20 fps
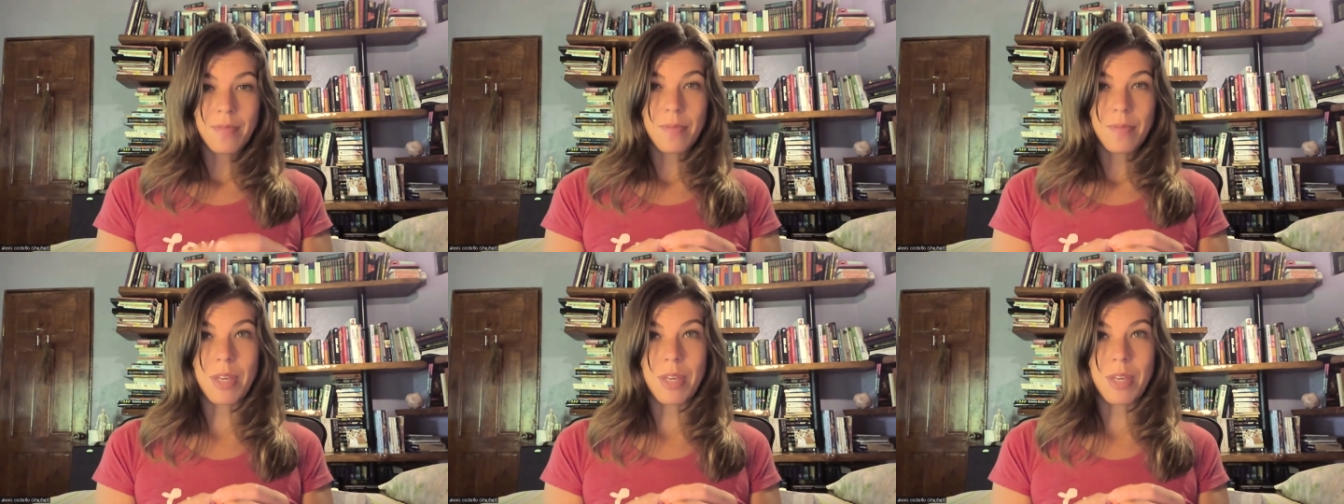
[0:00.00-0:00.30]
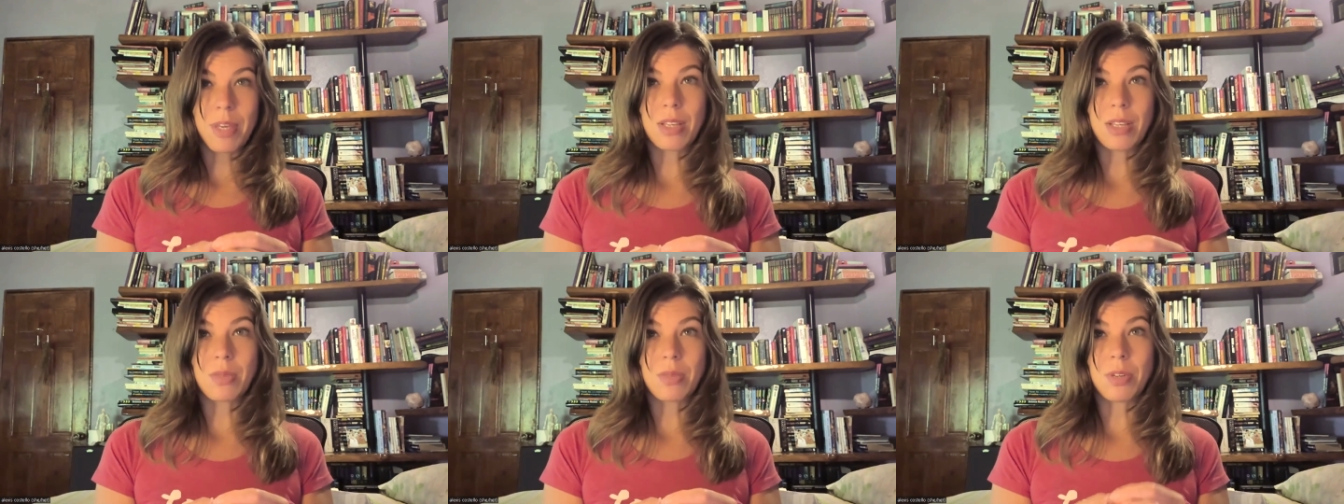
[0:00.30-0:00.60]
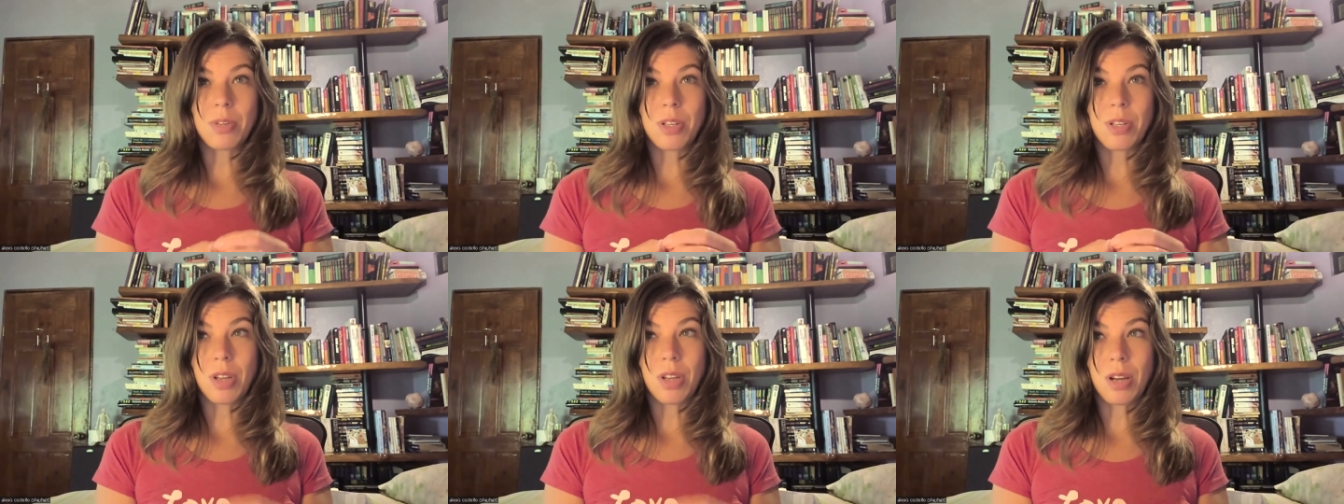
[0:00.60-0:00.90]
because
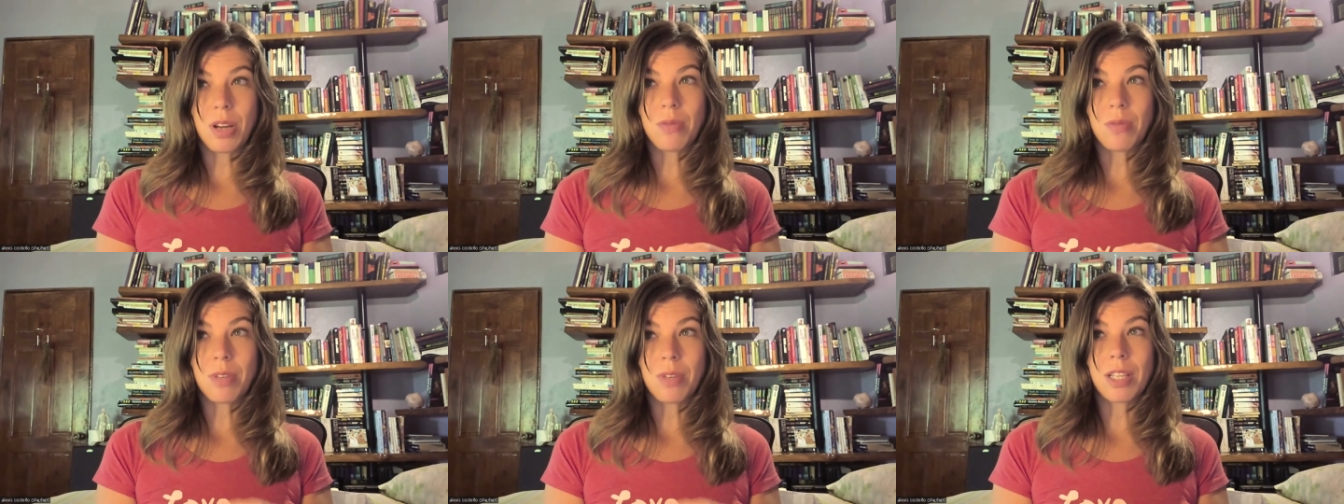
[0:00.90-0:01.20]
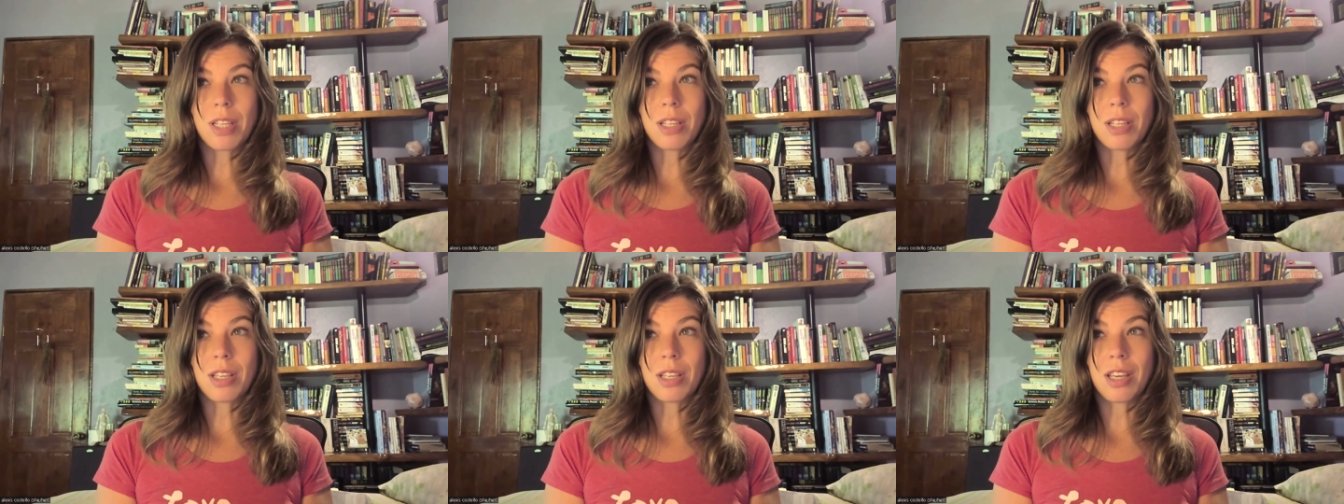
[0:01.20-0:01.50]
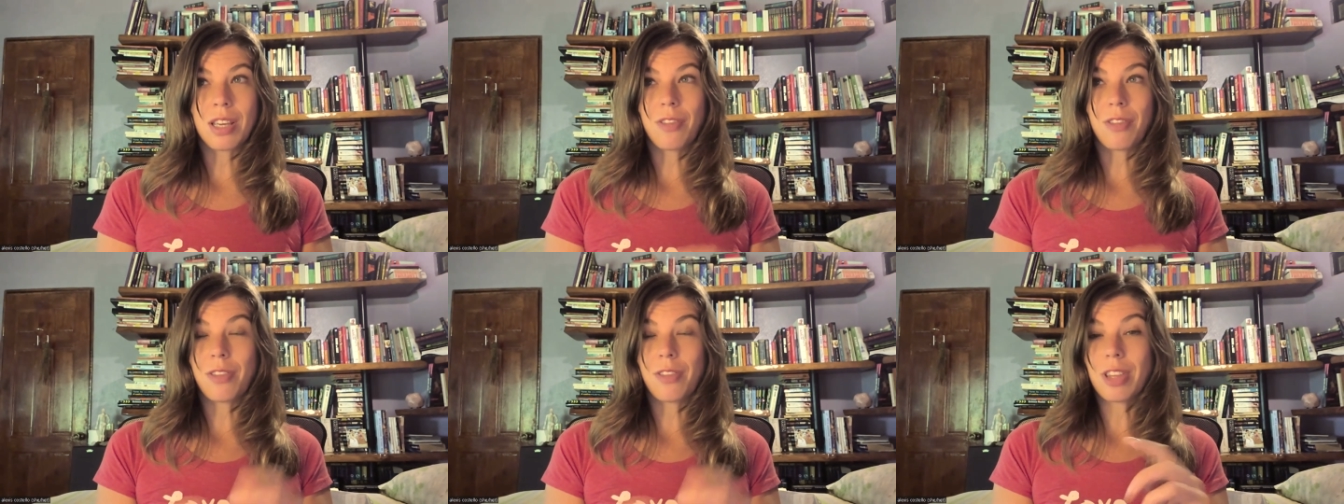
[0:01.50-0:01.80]
we're not really
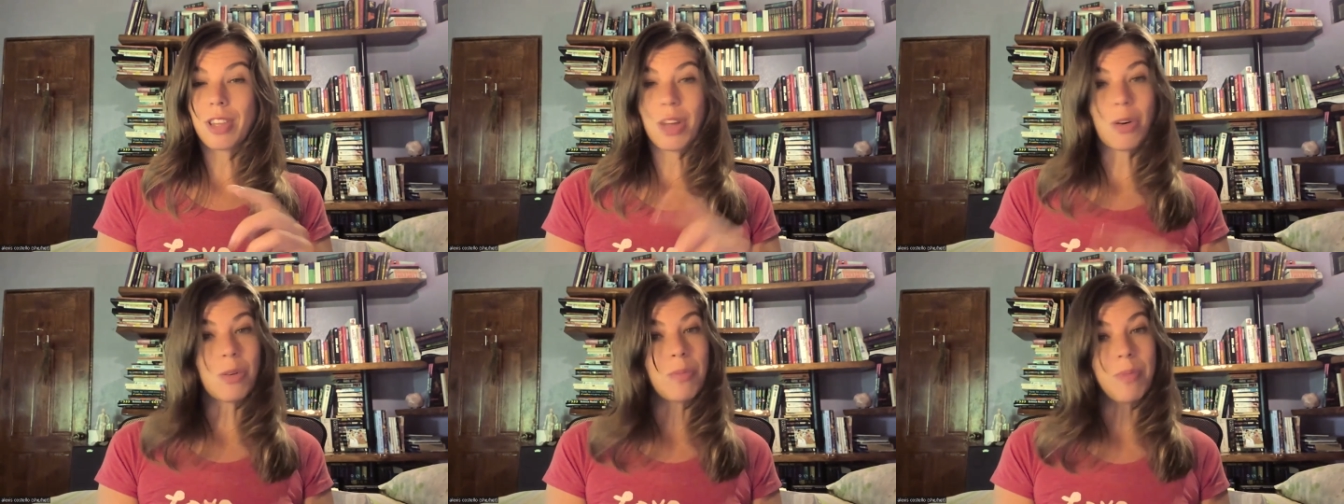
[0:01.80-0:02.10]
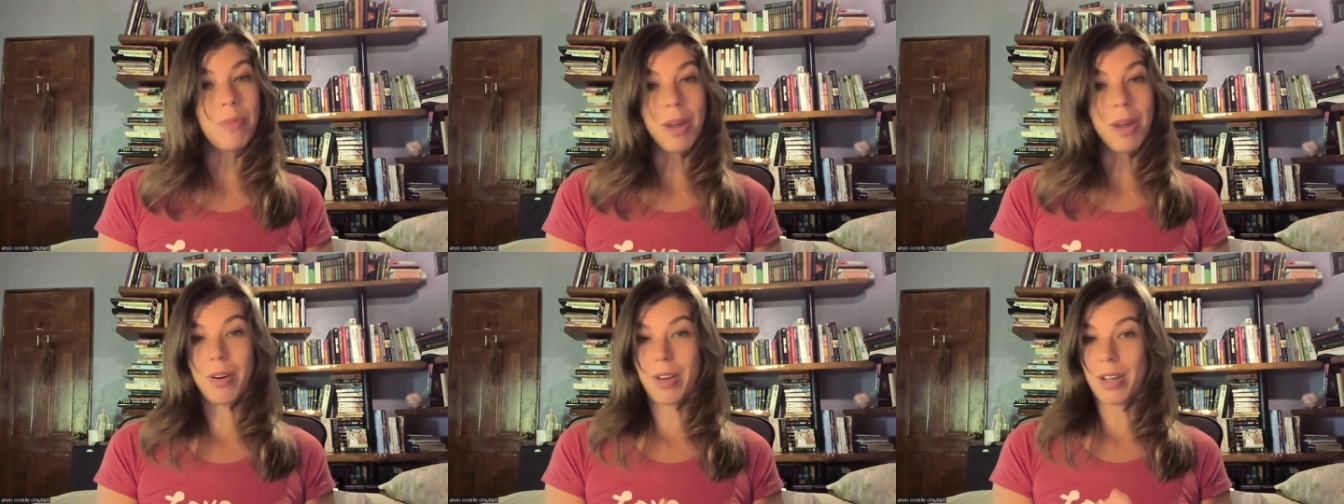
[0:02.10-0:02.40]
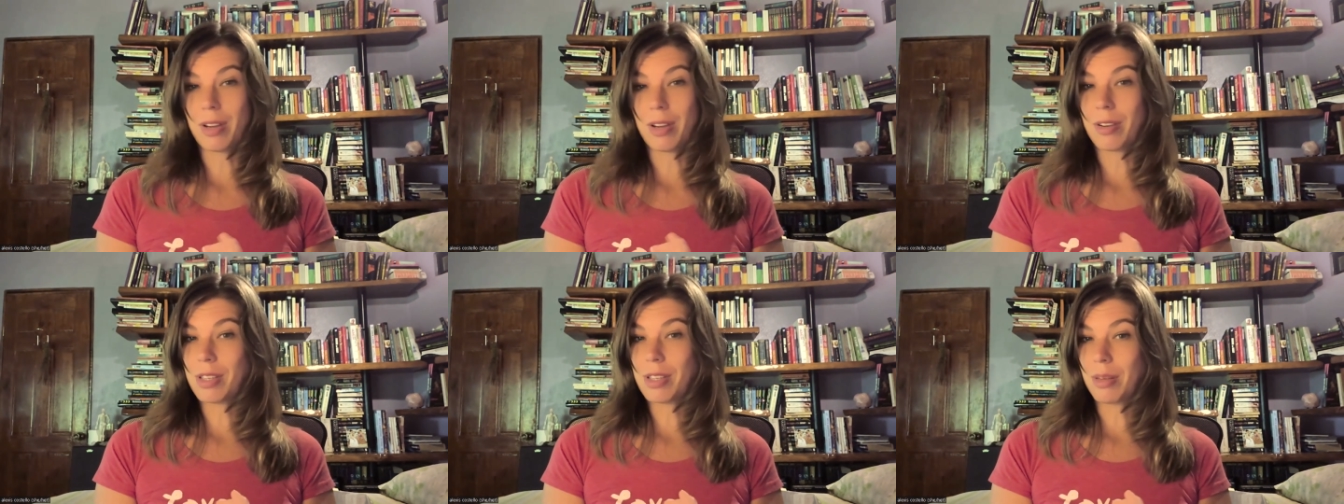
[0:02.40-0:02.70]
looking for load
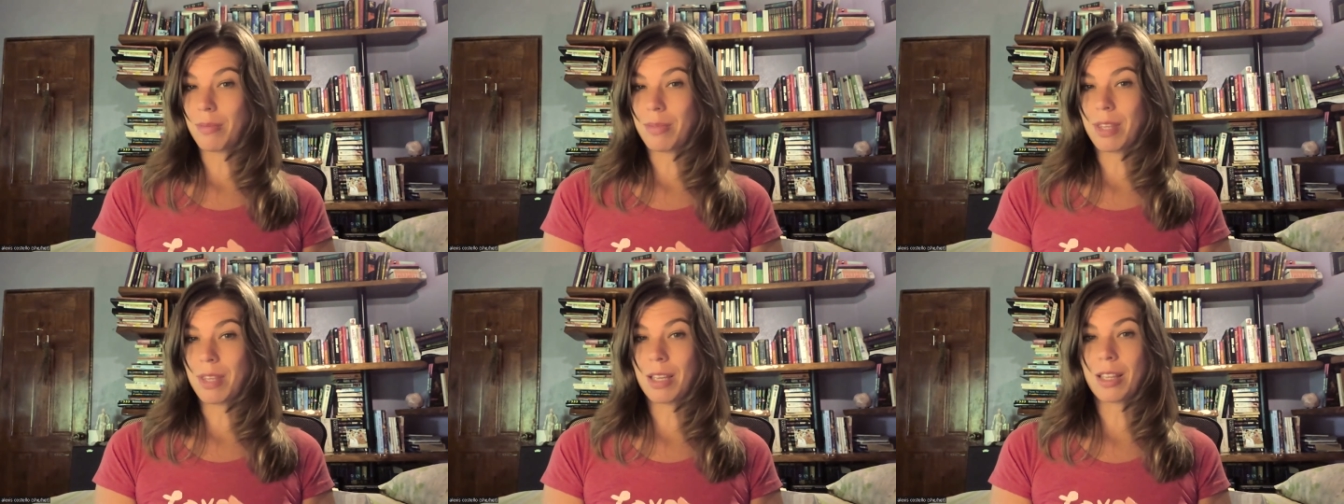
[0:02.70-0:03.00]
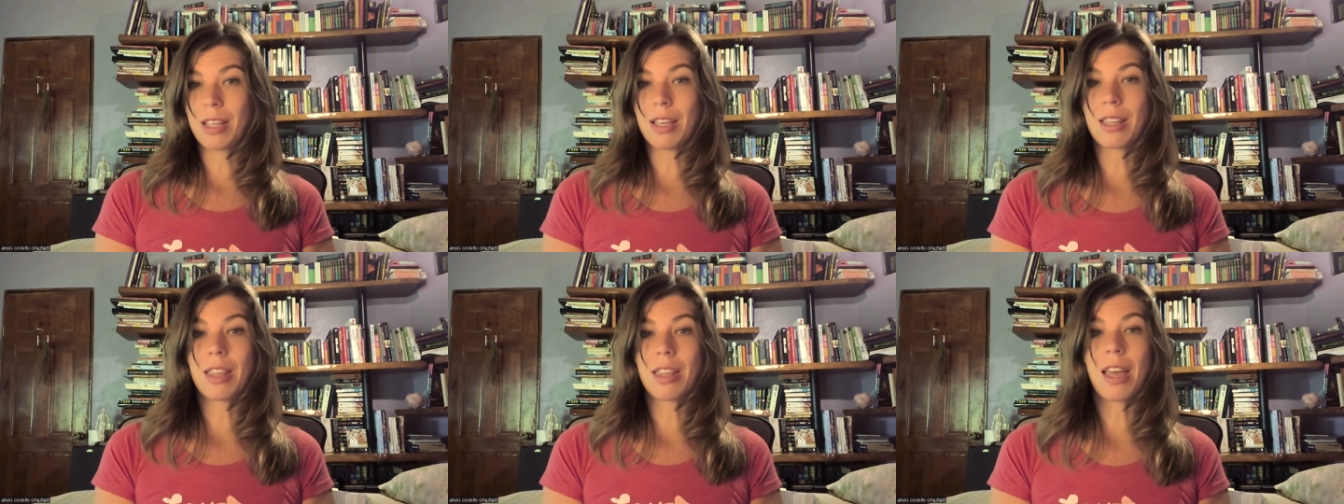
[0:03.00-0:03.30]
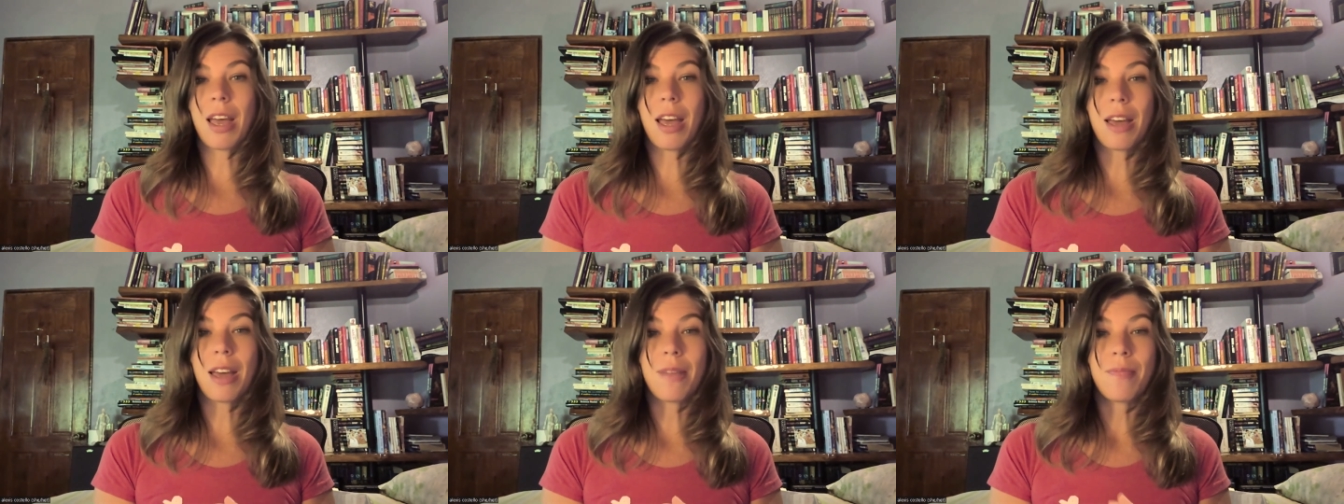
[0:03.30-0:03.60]
bearing or something like
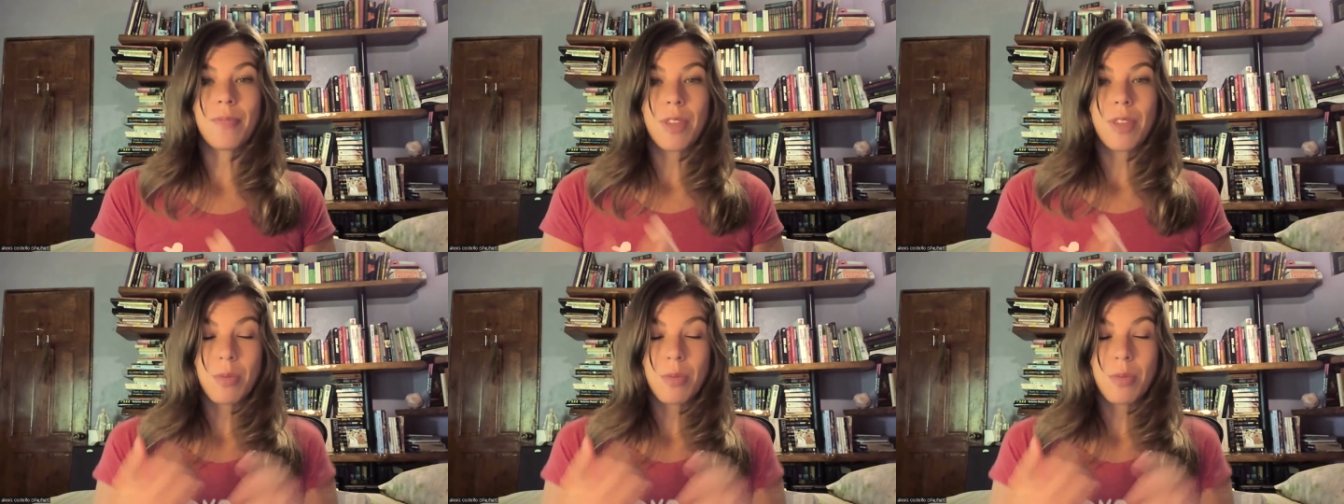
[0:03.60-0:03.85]
that.